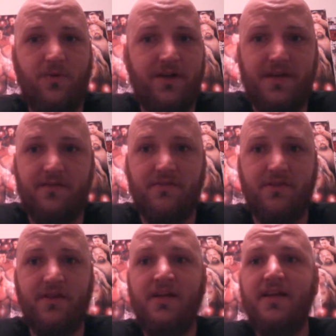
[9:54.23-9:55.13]

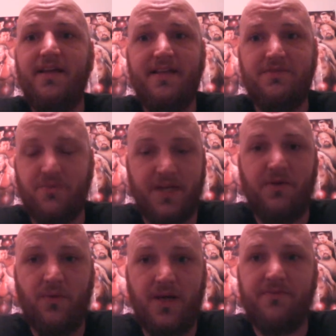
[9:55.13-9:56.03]
whatever, he's ran
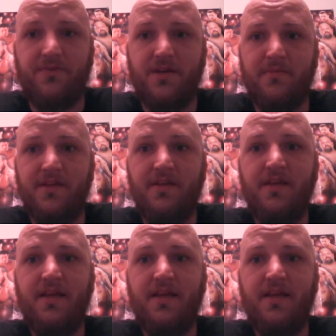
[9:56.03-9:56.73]
away from it.